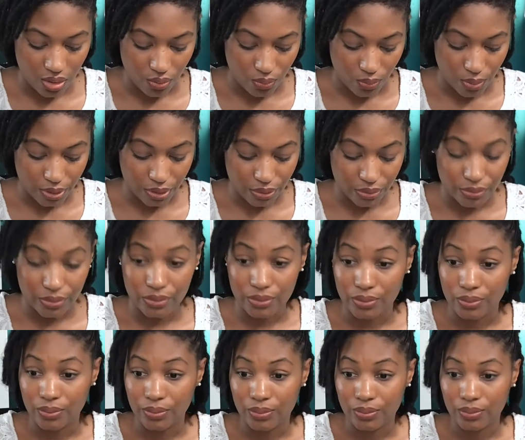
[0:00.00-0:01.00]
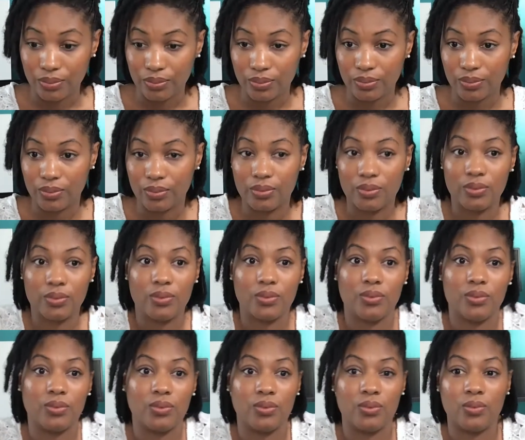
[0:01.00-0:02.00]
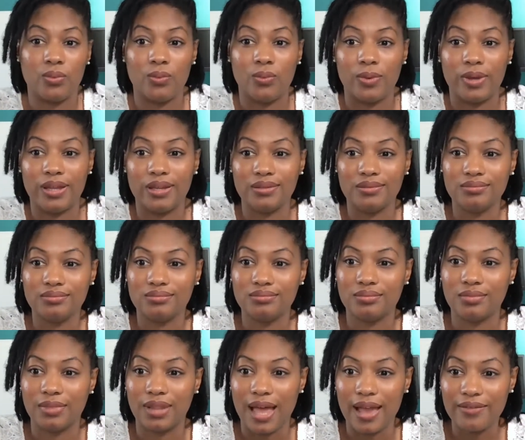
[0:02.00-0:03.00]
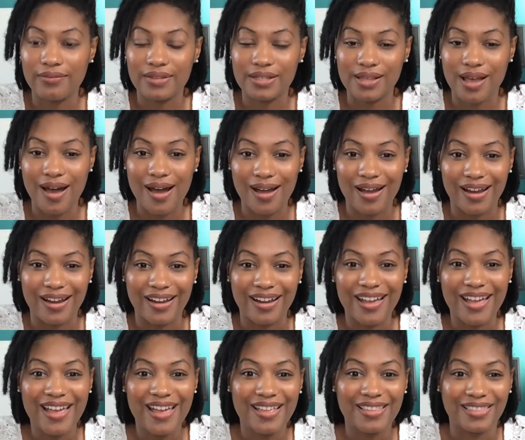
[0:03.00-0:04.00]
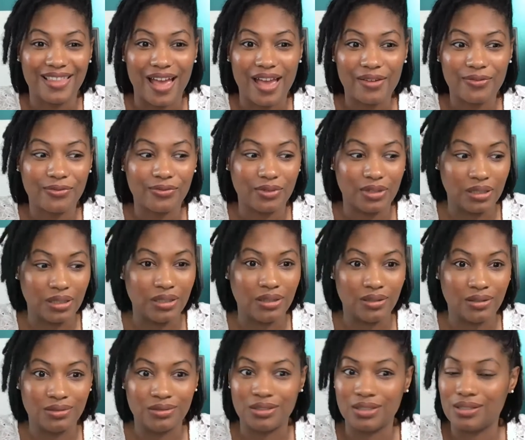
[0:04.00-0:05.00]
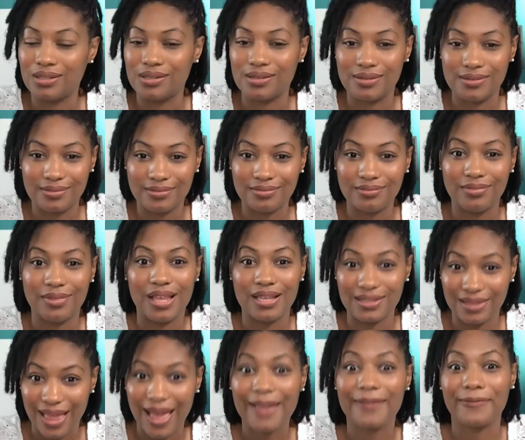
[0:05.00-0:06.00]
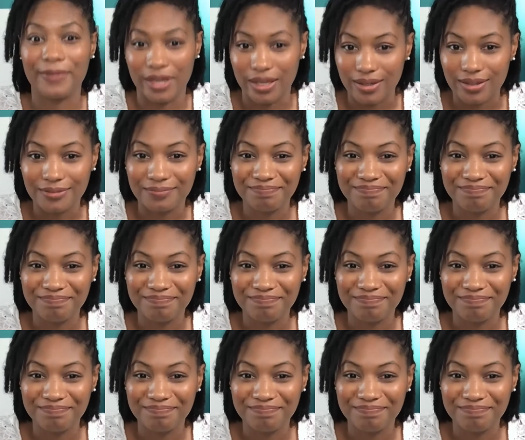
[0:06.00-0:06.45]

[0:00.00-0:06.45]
What do you do when life is hard? Life just is lifing.